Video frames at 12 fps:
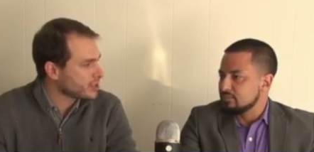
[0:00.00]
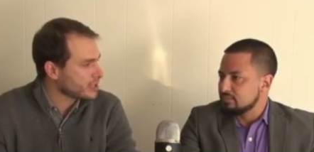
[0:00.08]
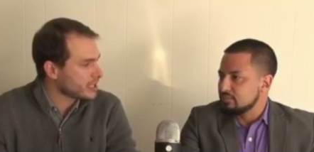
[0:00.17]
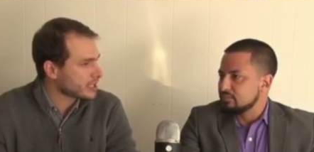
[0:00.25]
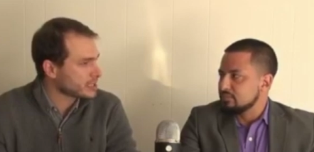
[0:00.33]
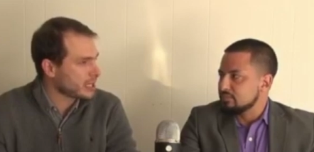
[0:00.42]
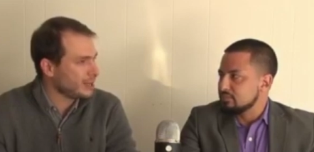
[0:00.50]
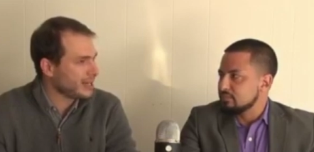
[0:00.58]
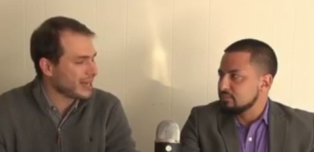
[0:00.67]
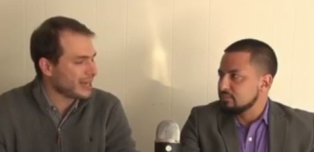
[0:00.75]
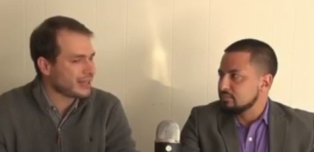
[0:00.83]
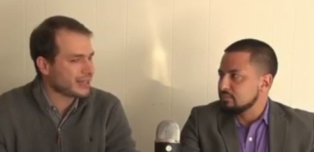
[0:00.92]
Speaker 1: excitement. And I think
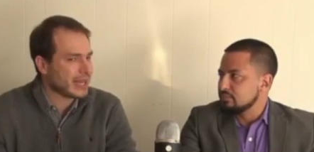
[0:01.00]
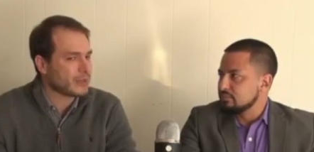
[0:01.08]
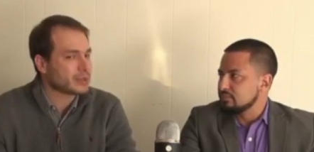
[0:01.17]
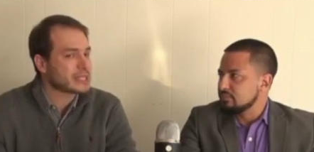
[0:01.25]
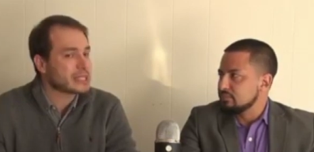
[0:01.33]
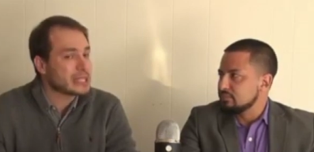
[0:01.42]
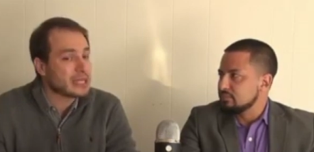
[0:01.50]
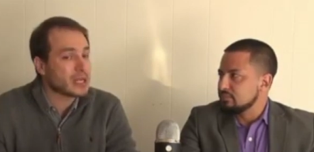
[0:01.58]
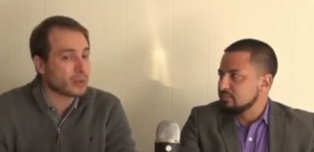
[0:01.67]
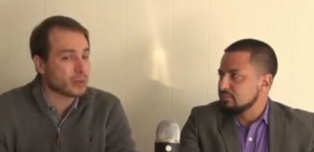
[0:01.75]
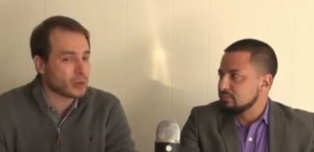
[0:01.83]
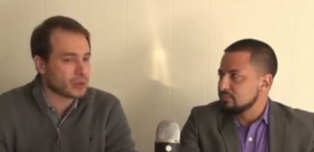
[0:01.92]
that that was the number one
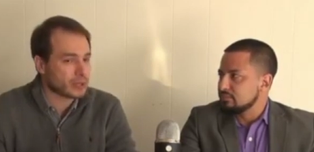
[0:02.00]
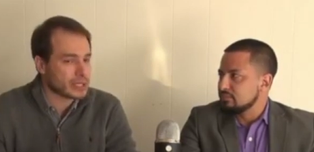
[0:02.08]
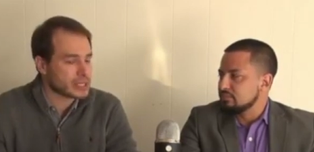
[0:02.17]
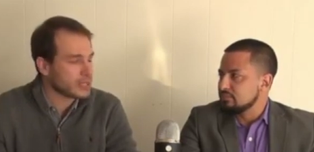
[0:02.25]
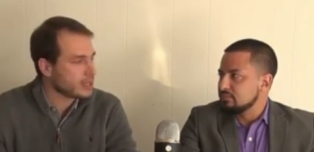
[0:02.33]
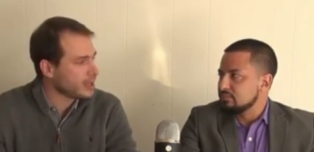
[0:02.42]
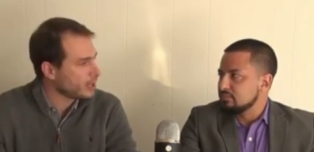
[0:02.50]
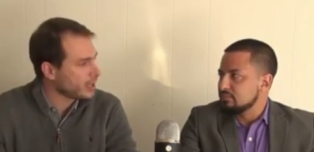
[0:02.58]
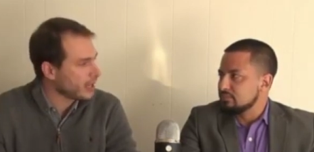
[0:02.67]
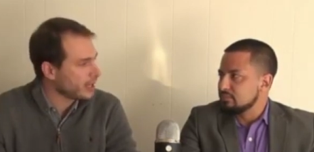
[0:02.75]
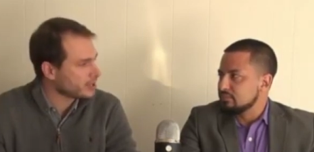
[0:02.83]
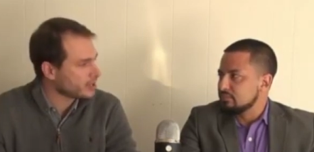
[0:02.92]
reason uh, we got into
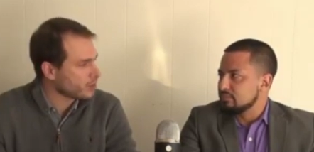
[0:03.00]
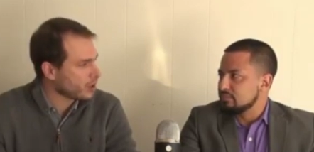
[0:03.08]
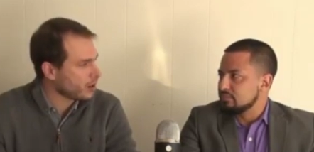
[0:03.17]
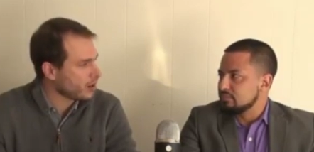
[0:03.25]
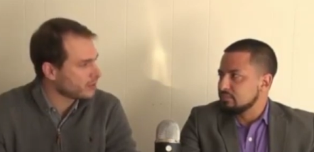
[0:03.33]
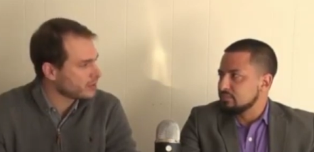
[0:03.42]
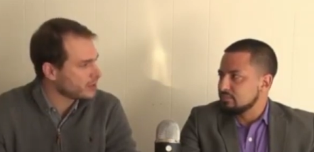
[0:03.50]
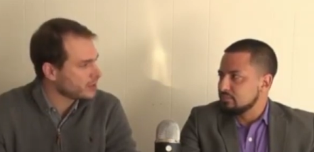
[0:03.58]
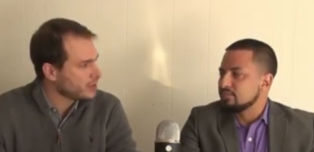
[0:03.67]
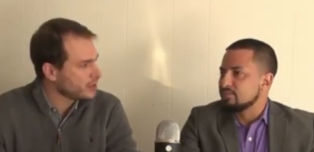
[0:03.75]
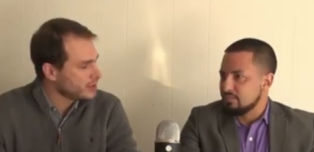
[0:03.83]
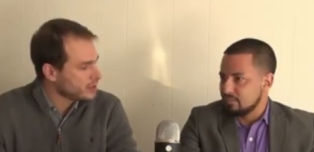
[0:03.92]
the runoff.
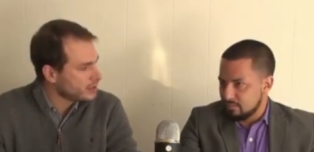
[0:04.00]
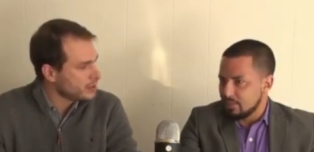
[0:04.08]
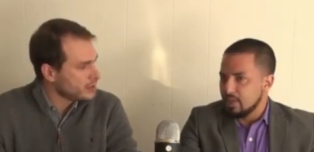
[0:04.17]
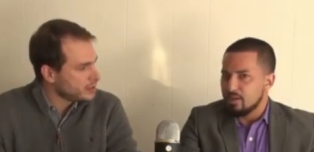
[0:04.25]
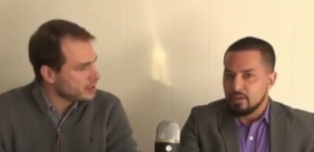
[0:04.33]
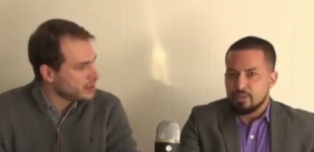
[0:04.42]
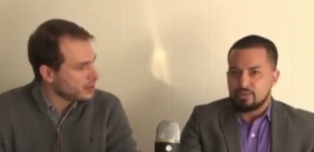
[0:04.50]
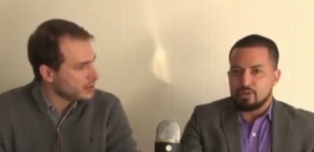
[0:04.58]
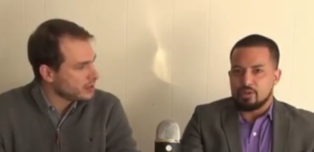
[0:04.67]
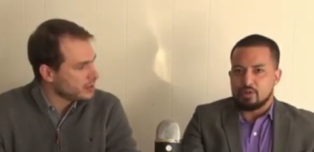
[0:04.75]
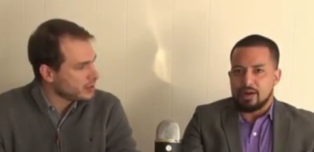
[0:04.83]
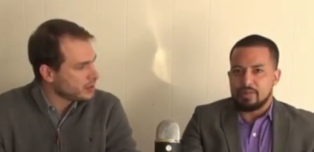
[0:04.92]
Speaker 2: So on
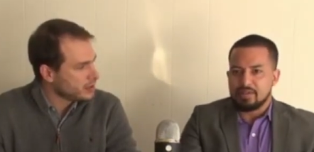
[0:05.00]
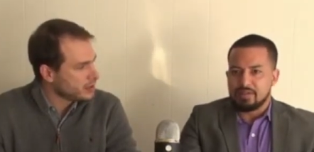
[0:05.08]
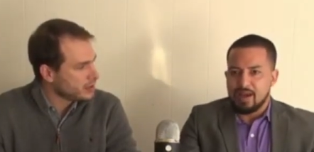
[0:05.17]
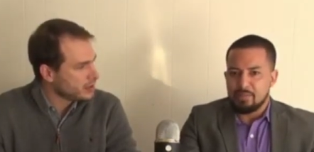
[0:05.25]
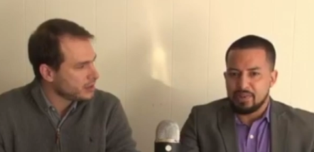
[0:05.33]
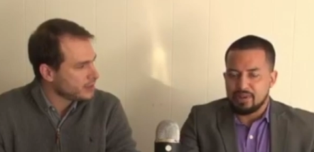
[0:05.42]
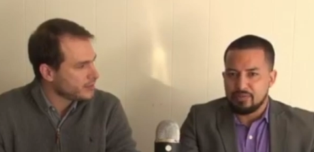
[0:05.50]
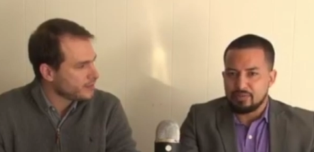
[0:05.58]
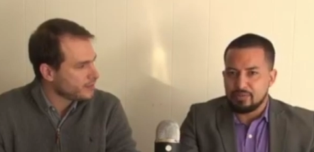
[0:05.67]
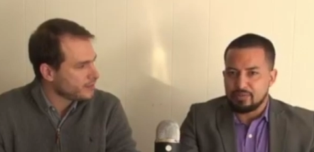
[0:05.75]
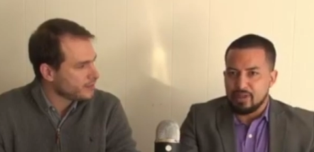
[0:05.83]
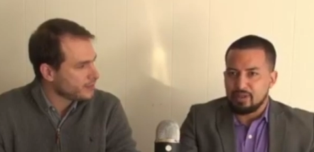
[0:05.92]
the topic of
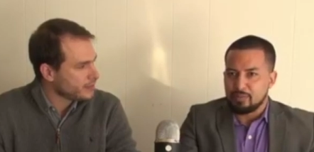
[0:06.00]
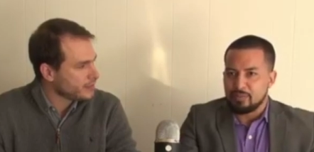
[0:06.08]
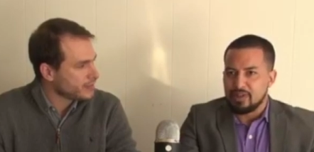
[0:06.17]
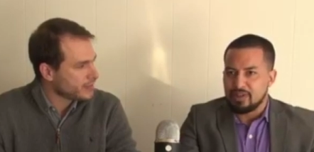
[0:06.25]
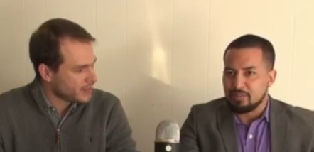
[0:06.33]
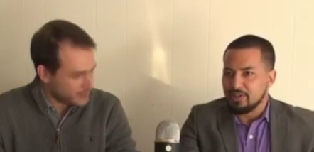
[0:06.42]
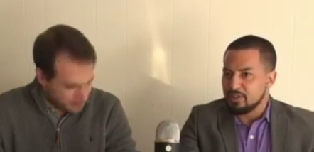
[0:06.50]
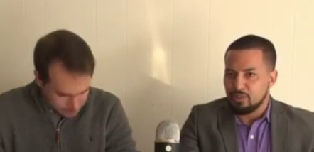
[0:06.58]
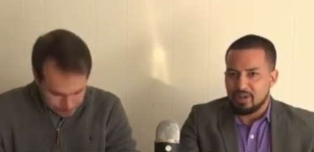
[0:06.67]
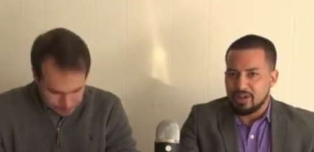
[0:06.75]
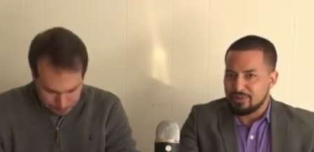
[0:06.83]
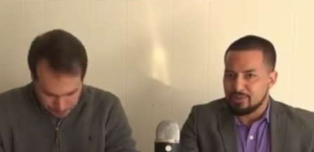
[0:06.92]
development, I mean, you and I have
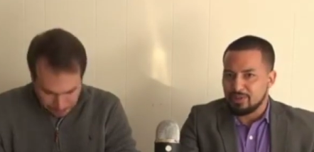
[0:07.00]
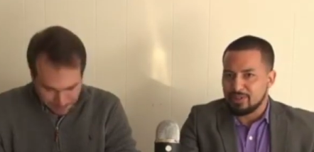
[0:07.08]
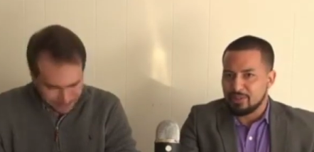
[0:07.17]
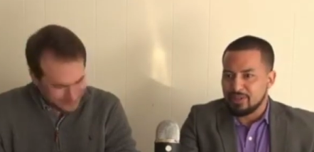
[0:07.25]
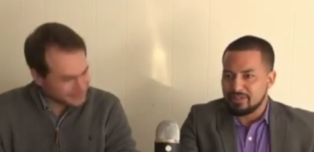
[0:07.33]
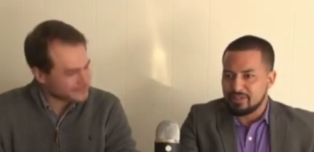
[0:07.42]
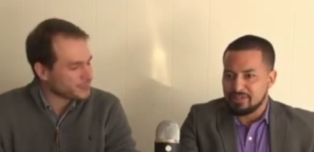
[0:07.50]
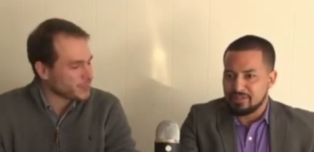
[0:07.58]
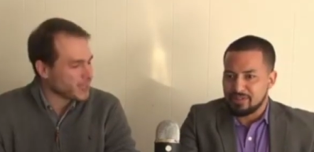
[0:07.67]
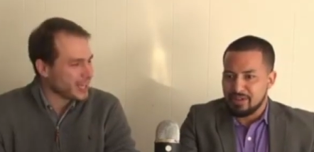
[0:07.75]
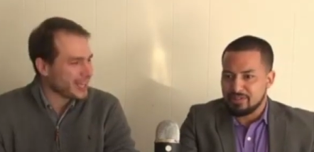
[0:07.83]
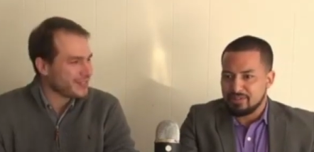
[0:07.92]
talked about this
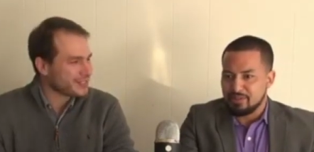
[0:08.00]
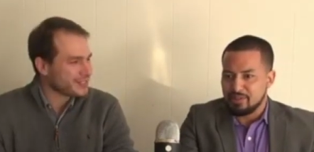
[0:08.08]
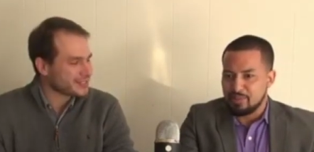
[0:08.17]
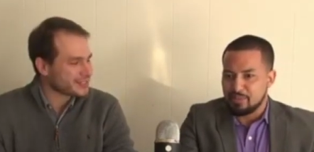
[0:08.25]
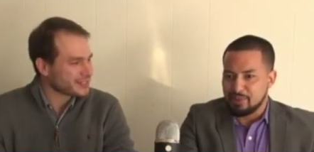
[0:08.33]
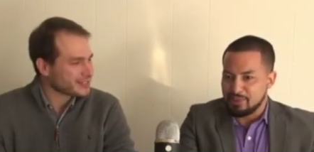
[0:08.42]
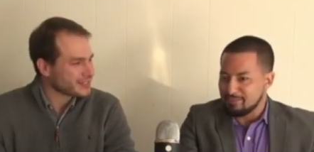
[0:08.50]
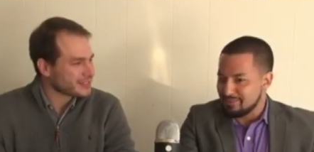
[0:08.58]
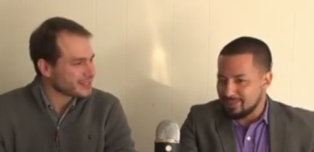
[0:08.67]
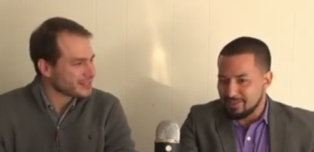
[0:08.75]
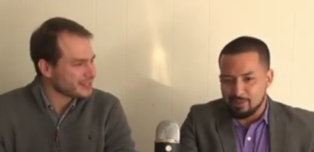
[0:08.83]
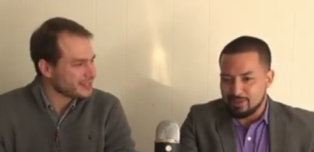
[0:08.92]
extensively, but you know,
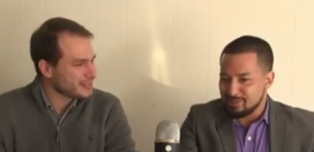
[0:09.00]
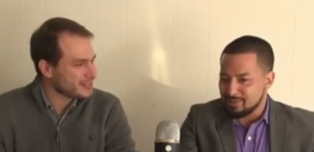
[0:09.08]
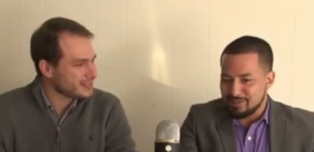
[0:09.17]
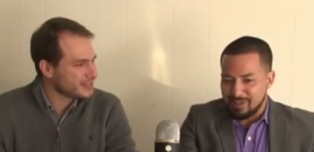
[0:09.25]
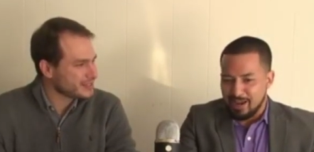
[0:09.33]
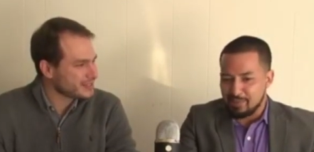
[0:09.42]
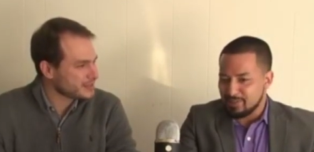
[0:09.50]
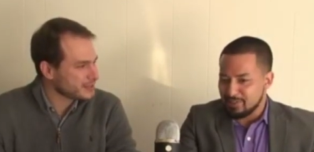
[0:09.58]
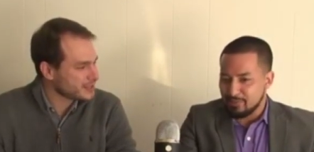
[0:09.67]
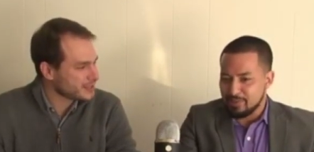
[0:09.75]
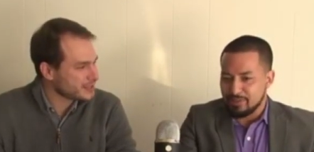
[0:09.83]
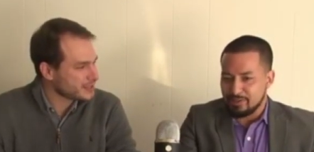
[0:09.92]
this is a topic that we could
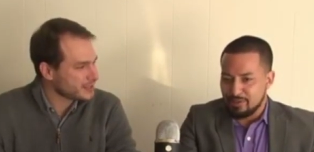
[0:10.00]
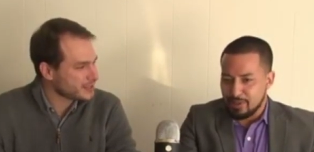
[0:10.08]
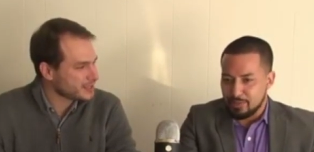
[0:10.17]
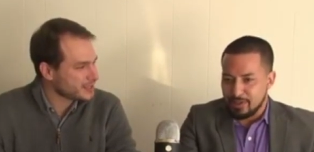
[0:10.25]
talk about for